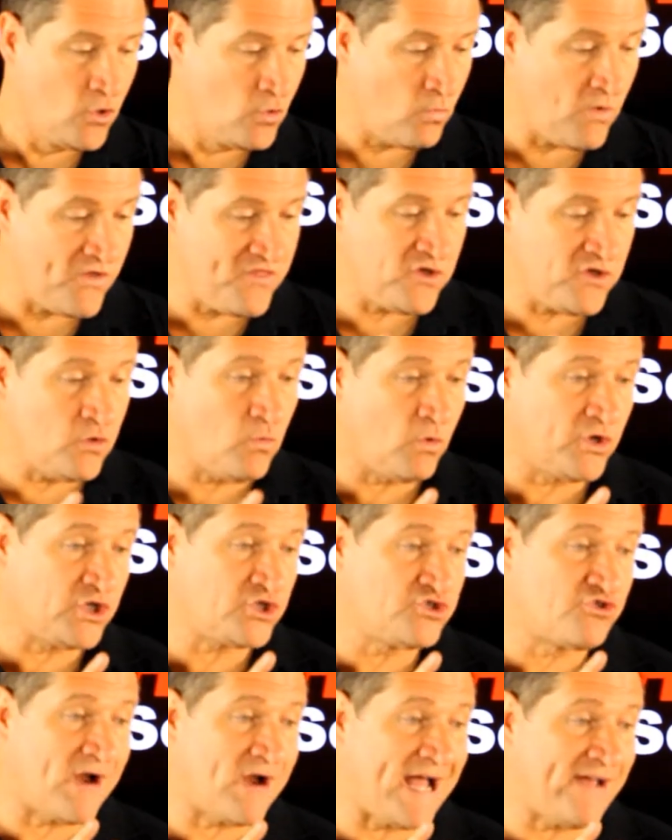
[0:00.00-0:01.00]
Whether you want to
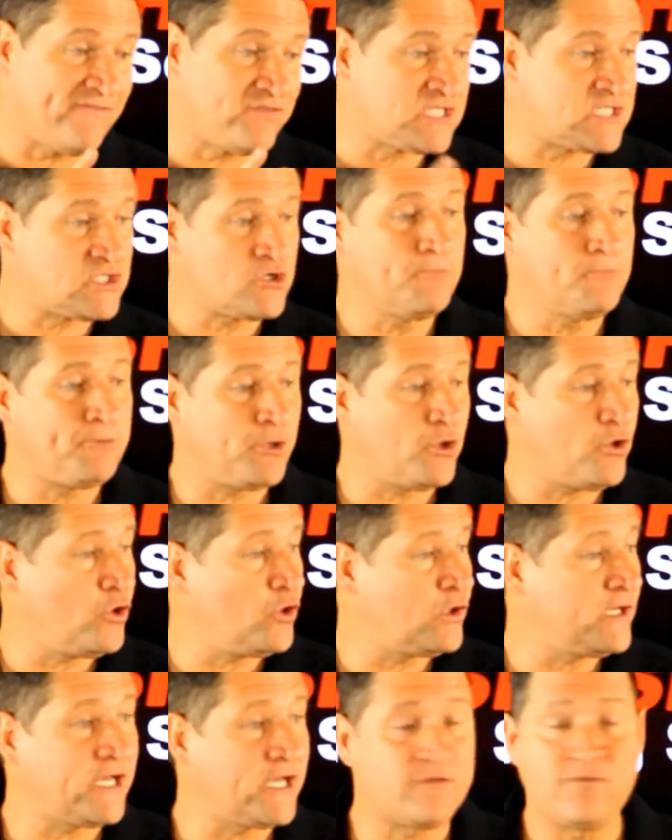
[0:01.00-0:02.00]
drive super
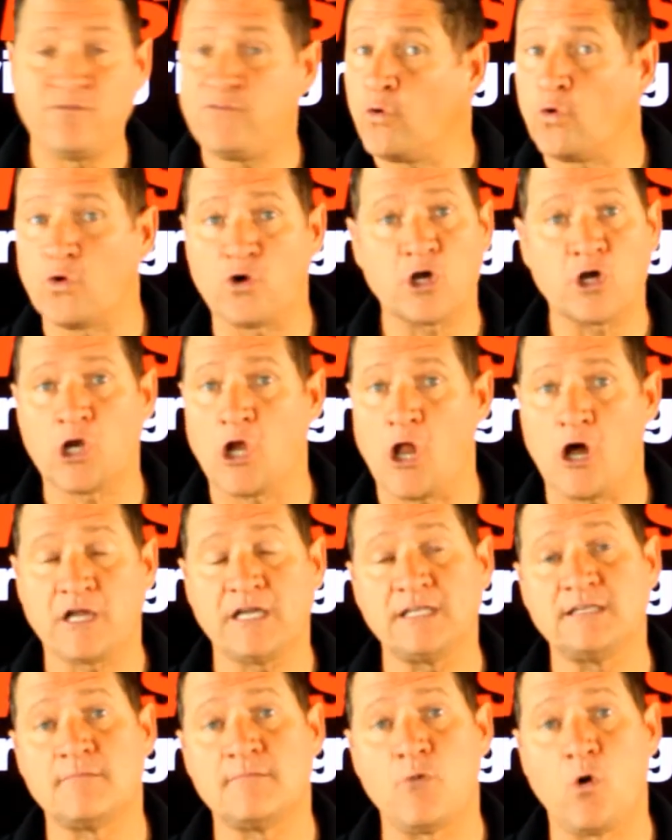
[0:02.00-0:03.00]
early at four
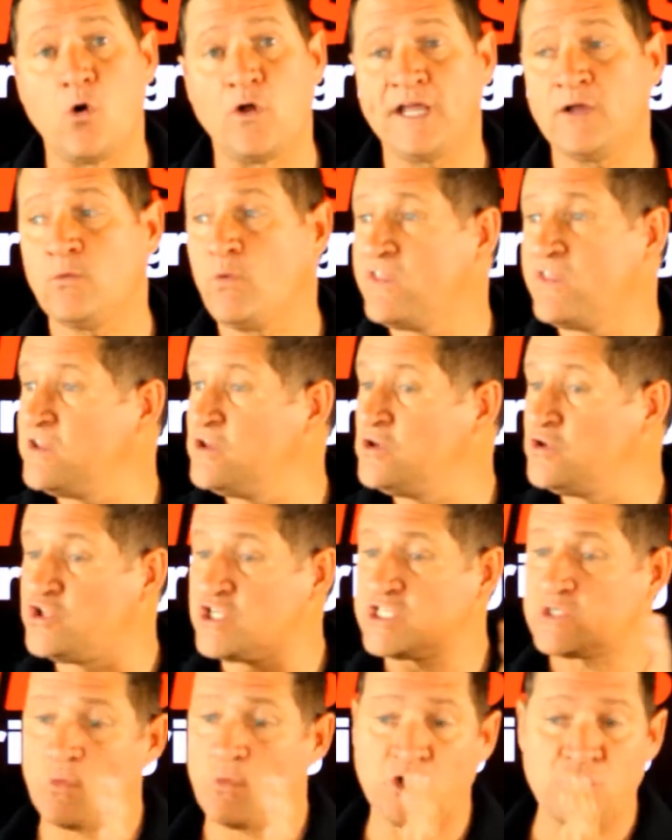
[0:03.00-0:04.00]
o'clock in the morning, whether you
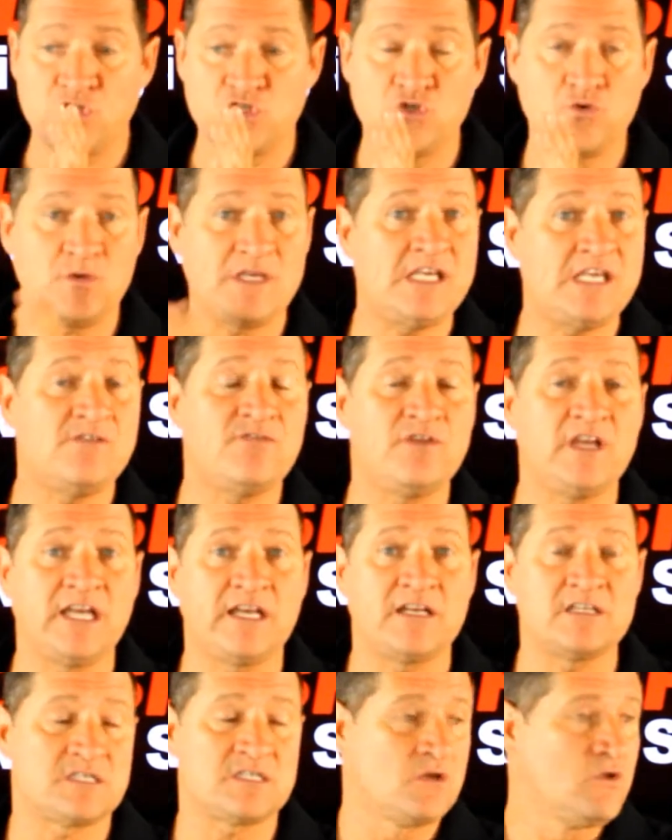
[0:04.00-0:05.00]
just want to do
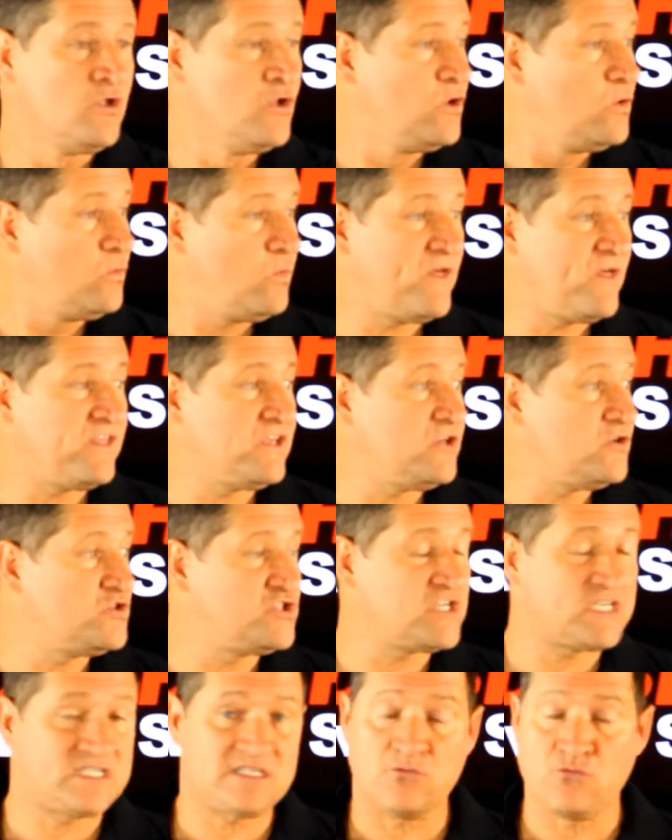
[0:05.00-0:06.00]
evenings, whether you
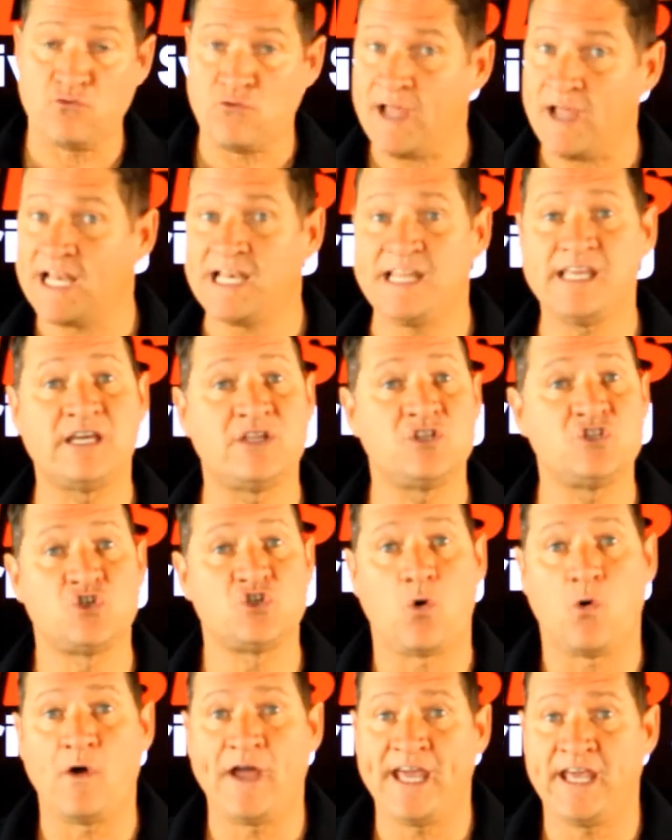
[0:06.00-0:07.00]
just really
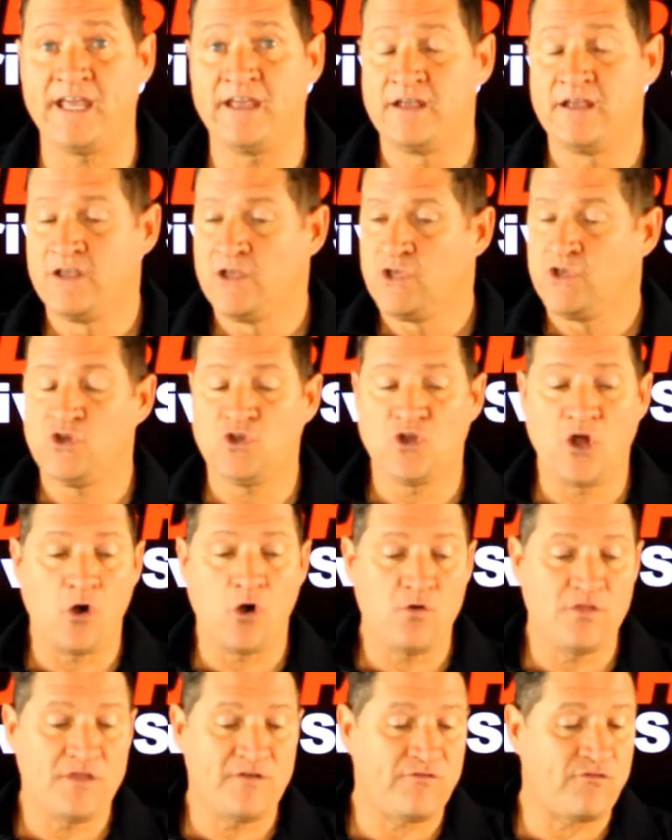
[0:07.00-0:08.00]
enjoy, you
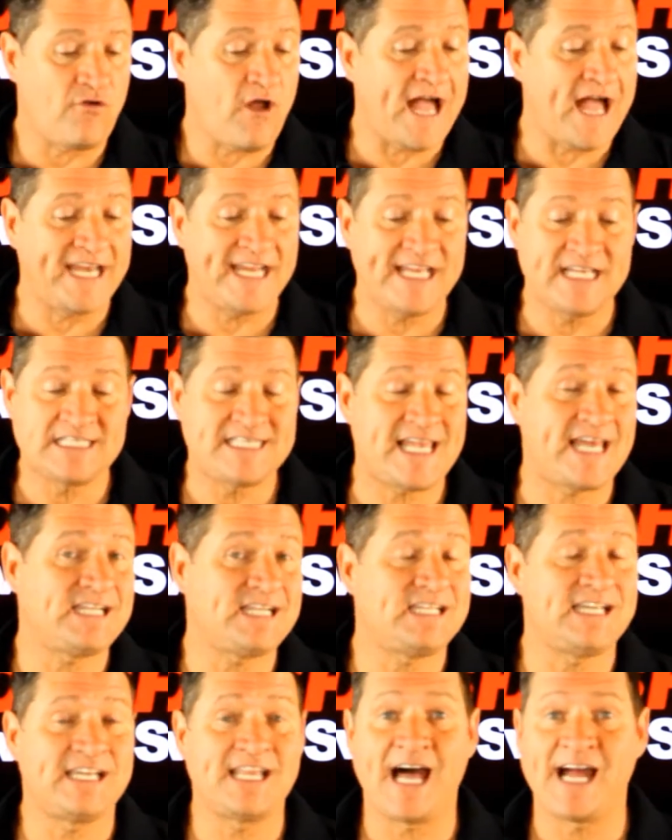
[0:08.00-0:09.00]
know, the Friday,
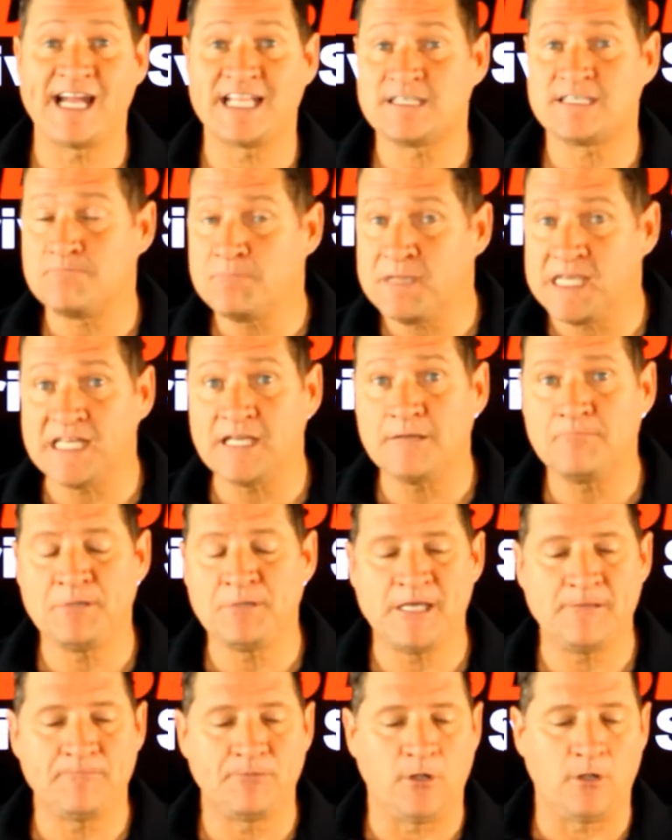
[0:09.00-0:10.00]
Saturday nights, meeting
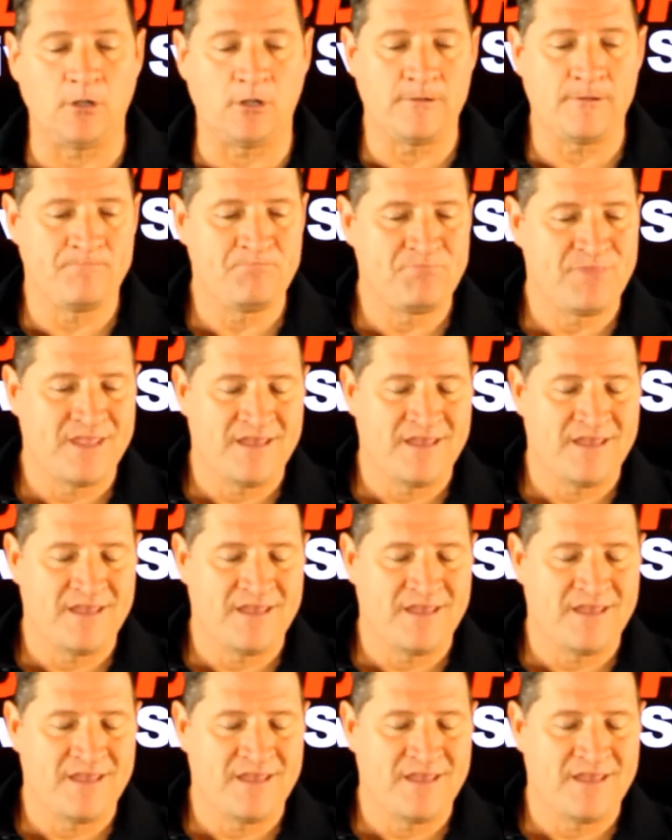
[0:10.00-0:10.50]
people,